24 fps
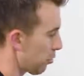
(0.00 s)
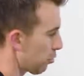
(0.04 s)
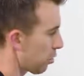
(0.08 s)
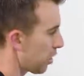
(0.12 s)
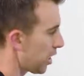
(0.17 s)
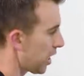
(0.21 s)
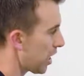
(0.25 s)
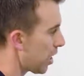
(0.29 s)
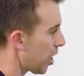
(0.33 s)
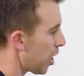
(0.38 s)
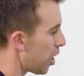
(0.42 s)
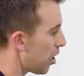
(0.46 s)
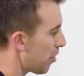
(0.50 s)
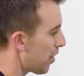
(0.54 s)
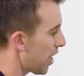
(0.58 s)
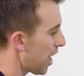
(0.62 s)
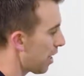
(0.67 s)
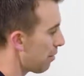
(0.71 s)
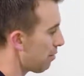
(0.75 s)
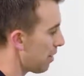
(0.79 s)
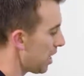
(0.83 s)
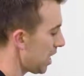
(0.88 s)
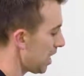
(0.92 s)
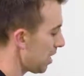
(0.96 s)
And really all
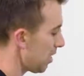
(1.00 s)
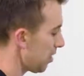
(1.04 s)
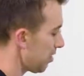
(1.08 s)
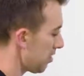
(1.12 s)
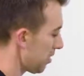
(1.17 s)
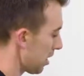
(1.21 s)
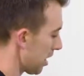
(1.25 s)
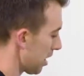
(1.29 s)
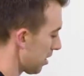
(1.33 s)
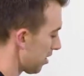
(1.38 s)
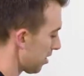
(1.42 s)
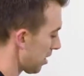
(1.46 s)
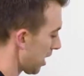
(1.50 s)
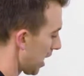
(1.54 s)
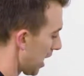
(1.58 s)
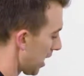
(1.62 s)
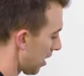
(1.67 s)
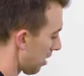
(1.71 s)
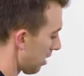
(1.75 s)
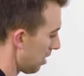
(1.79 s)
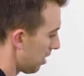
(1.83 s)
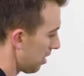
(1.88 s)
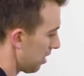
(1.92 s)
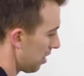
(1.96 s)
that means is
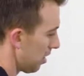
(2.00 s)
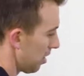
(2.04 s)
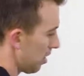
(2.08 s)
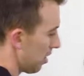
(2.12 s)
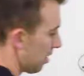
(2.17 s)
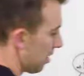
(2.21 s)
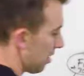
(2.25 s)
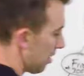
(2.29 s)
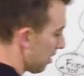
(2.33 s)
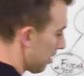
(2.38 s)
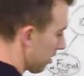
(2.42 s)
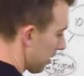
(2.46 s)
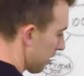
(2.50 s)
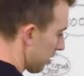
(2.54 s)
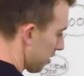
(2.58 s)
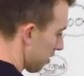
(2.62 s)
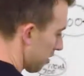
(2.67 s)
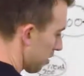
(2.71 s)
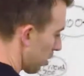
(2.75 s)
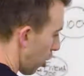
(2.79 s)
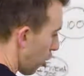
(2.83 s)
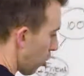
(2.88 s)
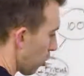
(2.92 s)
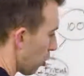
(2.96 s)
that
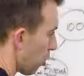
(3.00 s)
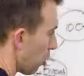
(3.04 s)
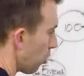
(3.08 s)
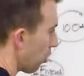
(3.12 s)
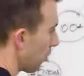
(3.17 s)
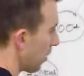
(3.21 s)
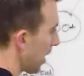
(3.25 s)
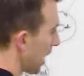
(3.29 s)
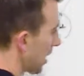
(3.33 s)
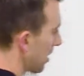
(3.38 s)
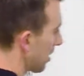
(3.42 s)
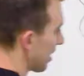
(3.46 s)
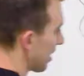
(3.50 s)
total,